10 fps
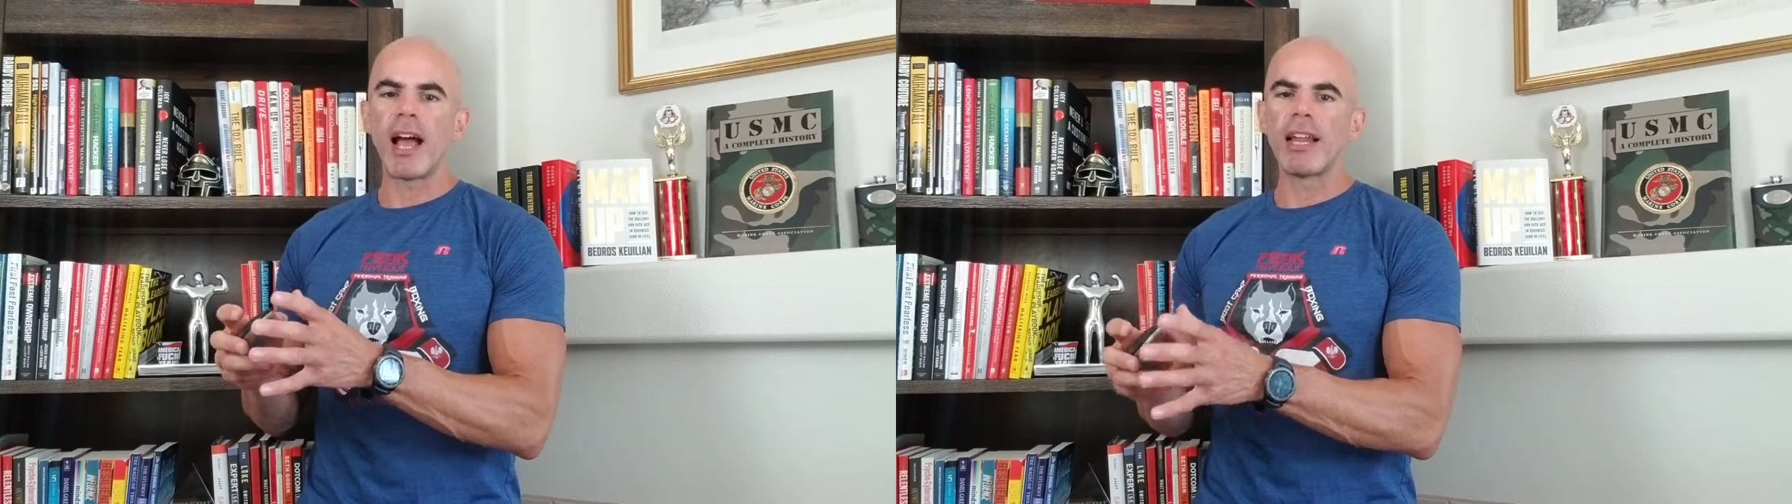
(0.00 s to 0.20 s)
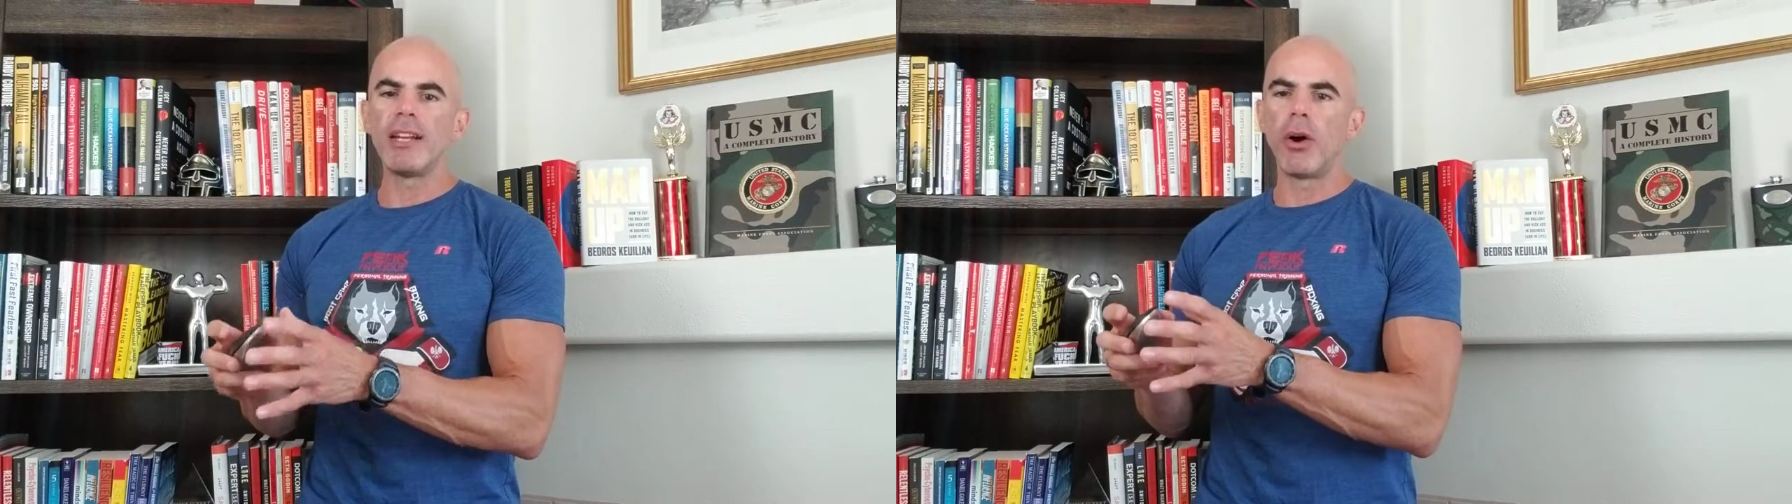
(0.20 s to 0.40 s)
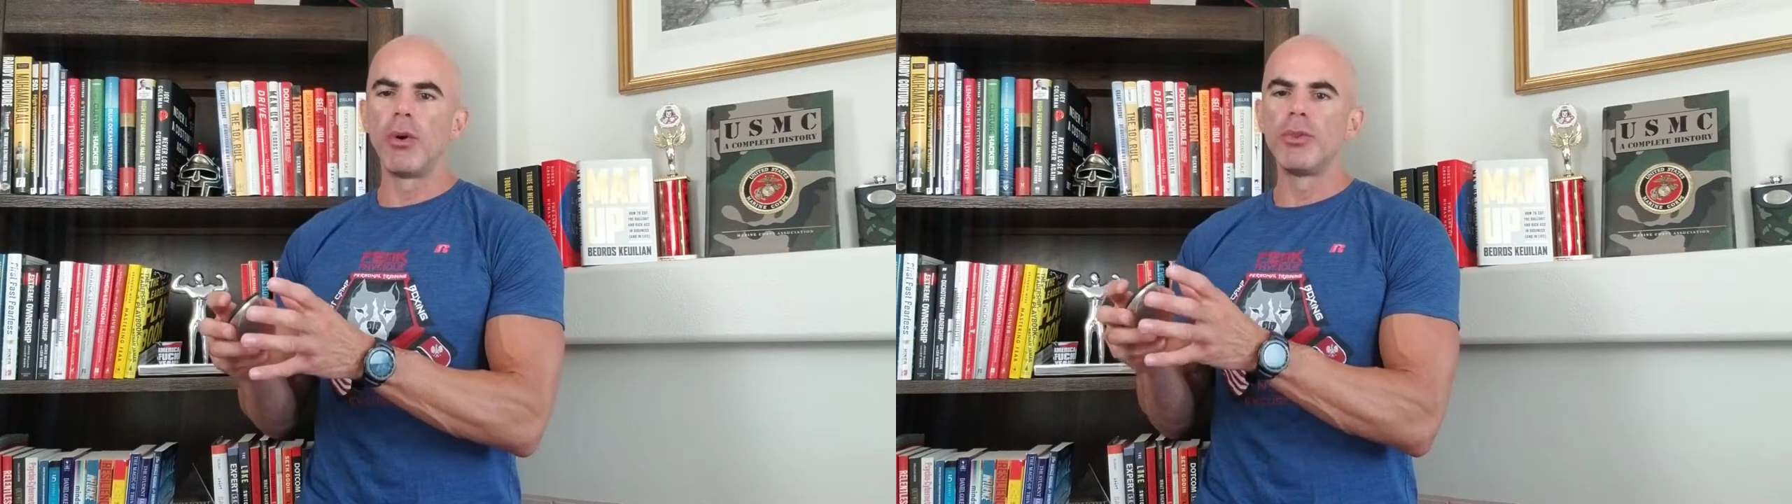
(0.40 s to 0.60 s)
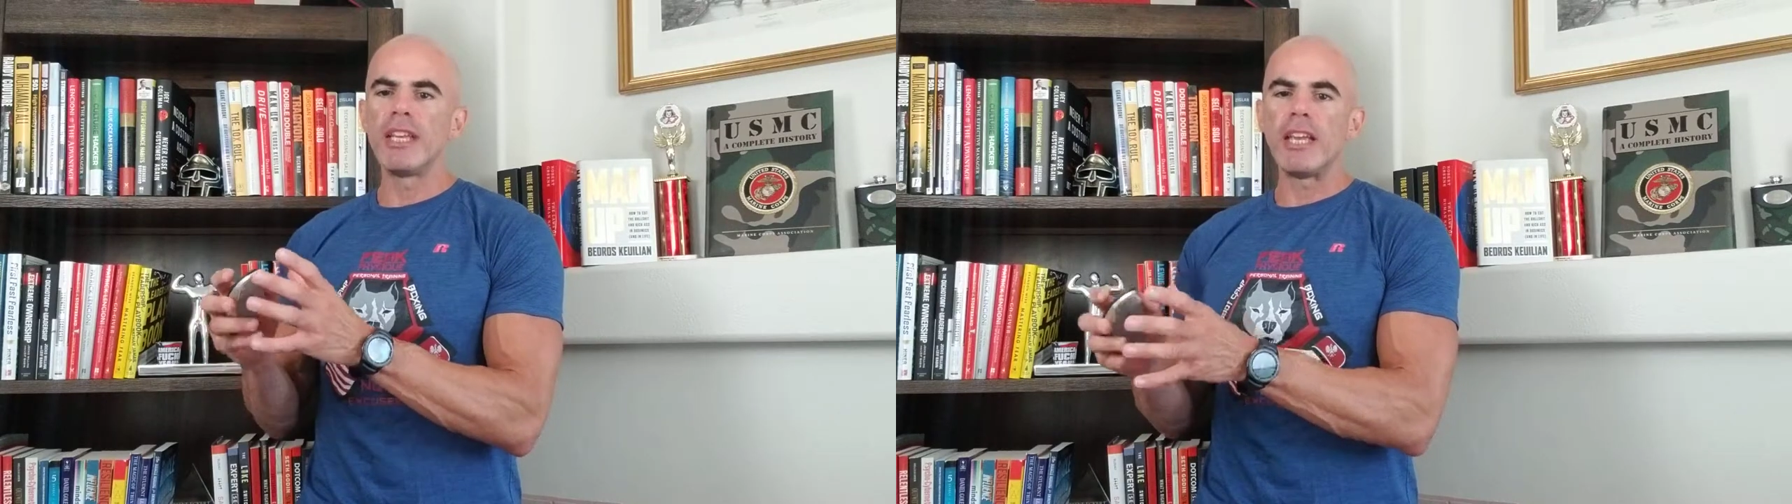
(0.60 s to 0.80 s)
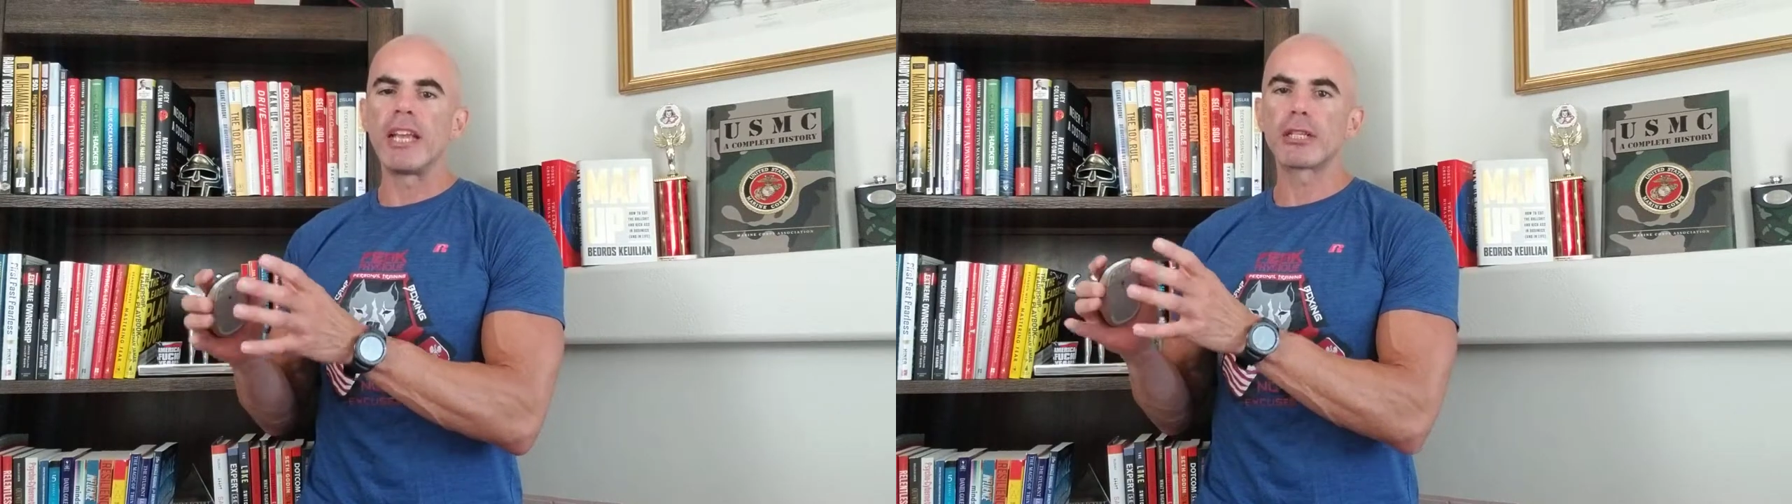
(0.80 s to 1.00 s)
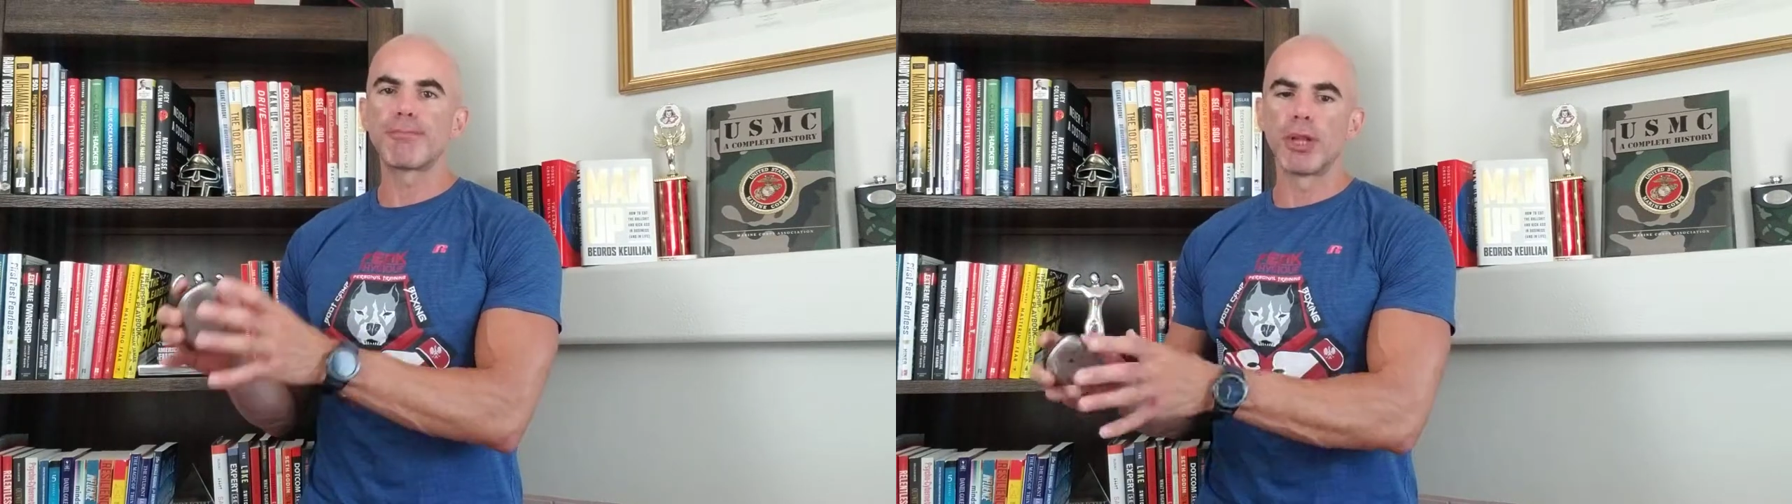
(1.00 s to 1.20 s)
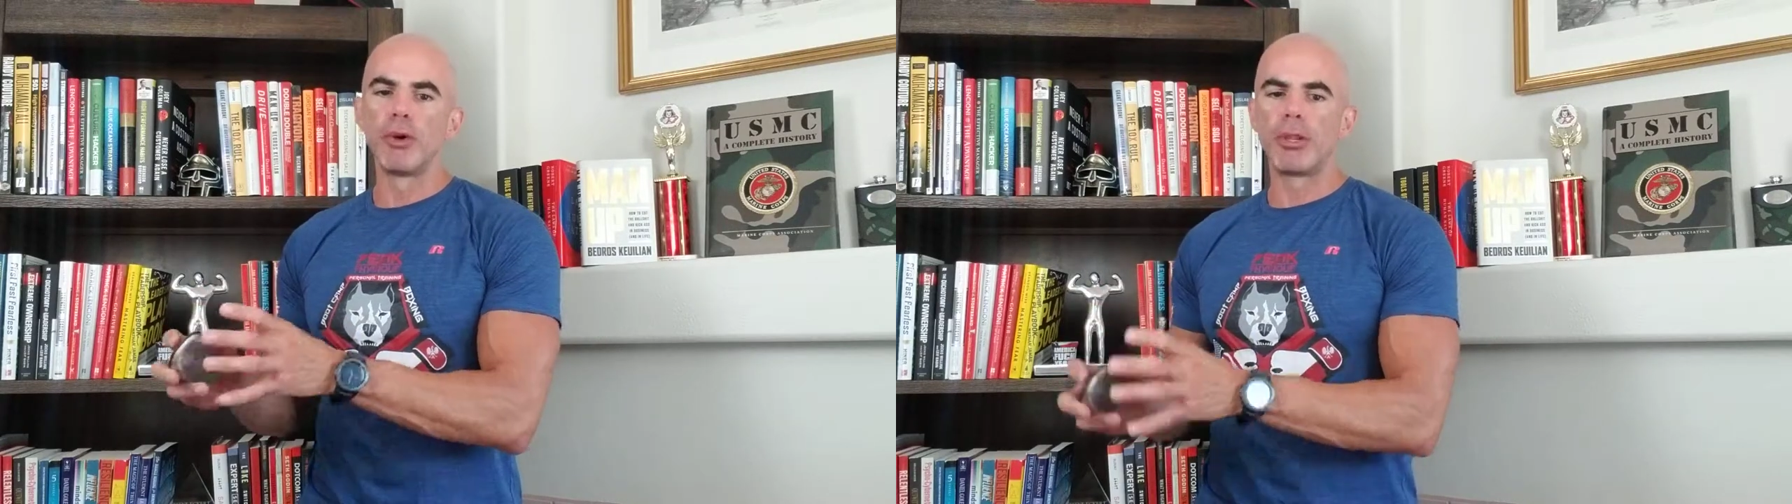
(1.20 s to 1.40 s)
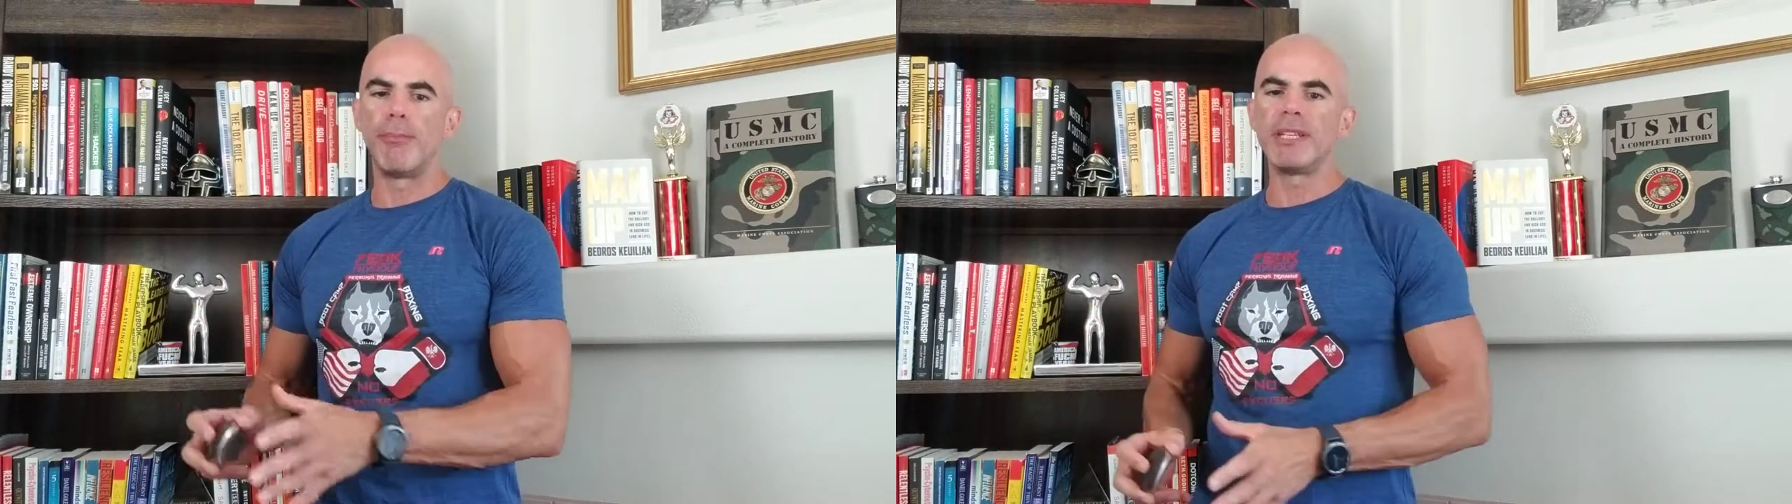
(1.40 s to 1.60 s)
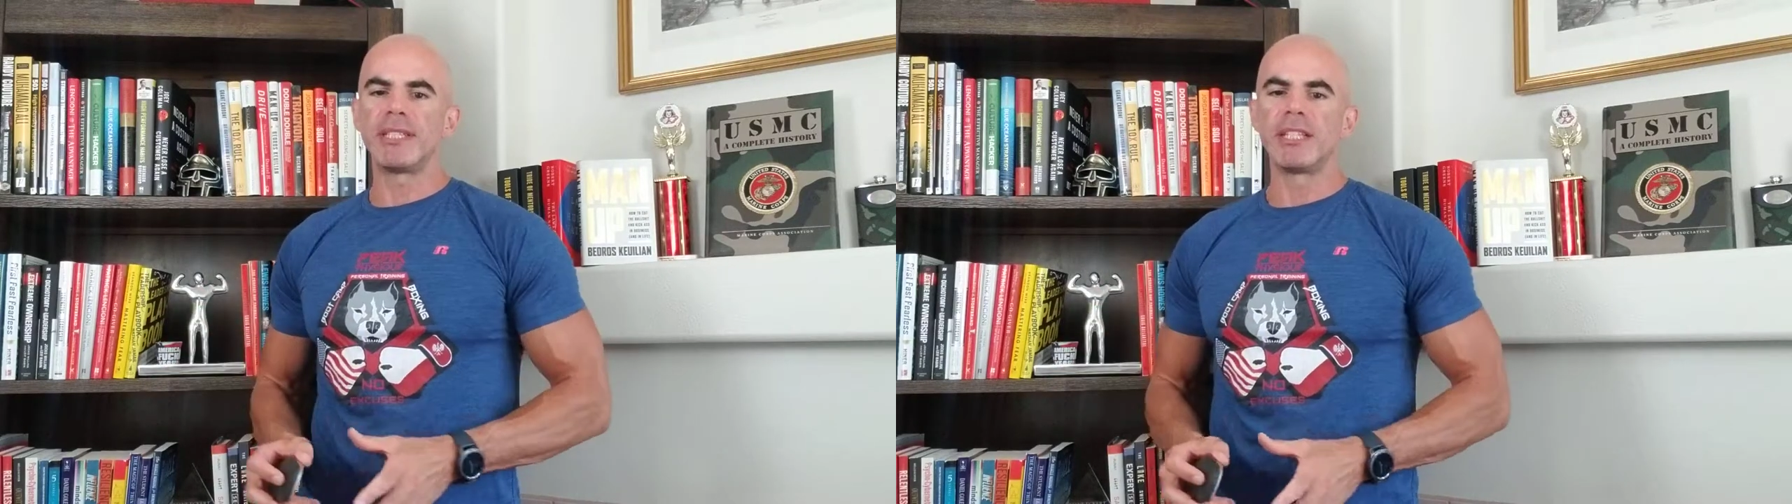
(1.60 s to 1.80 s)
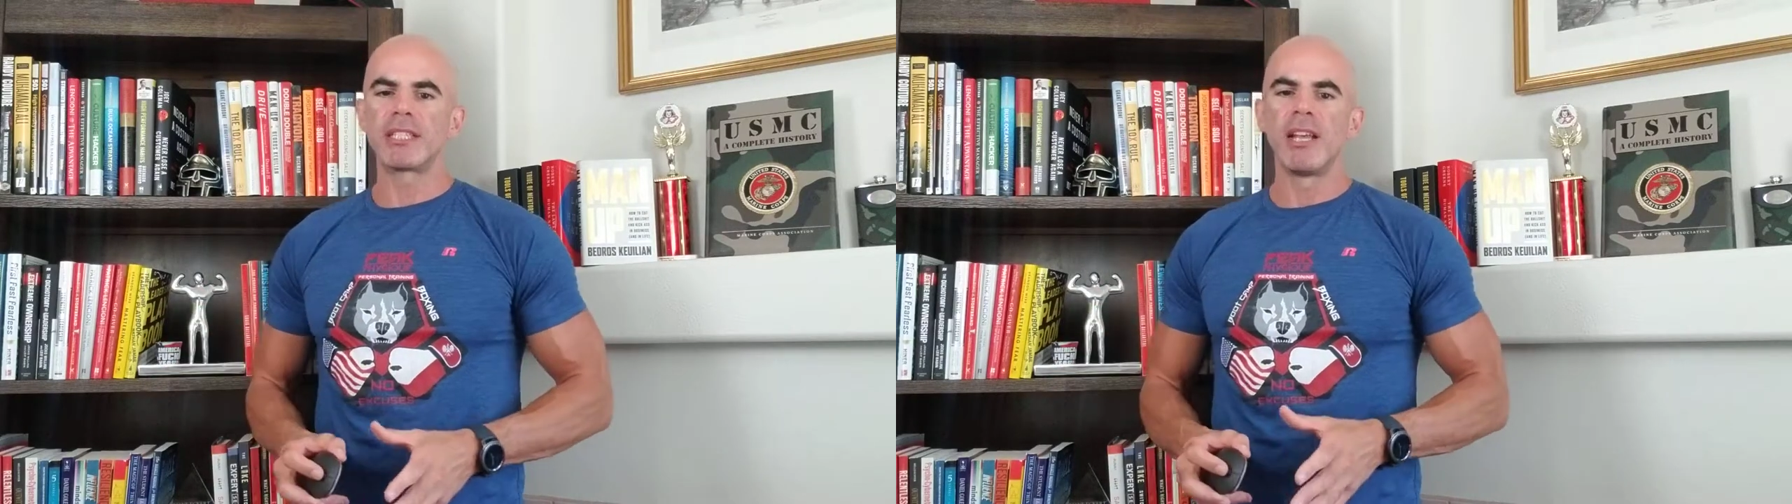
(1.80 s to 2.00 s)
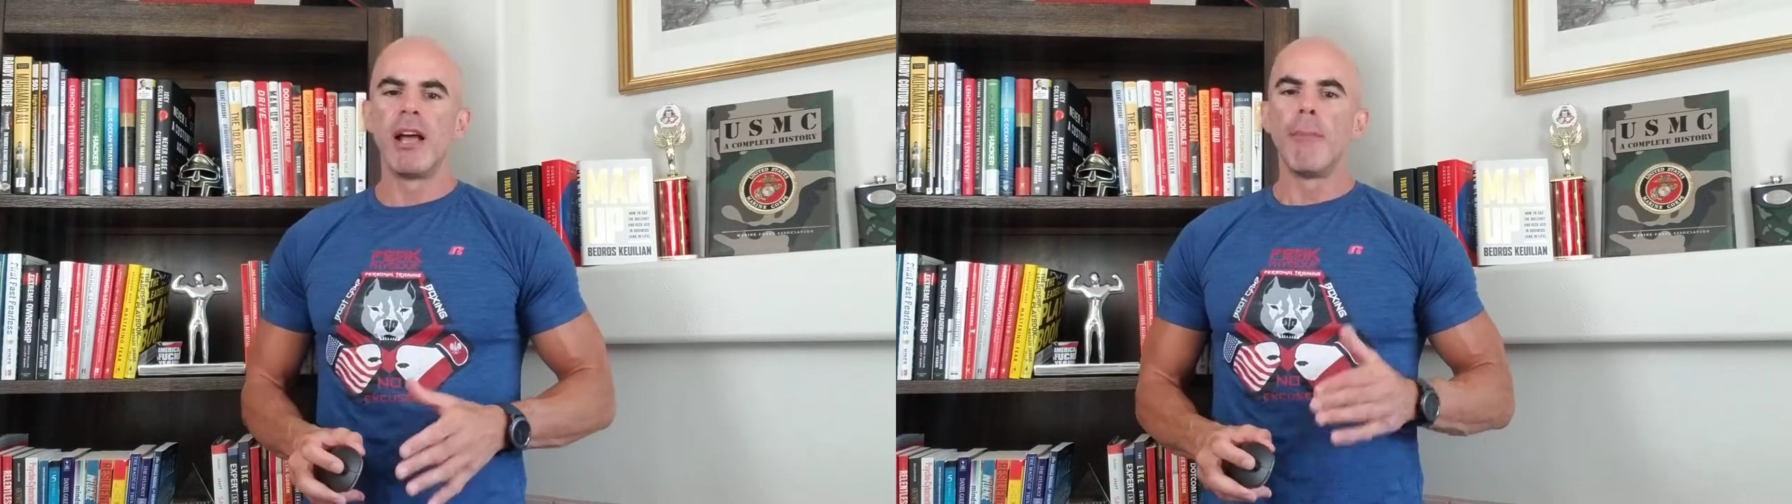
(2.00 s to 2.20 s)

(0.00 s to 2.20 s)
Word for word: I didn't only explode the business,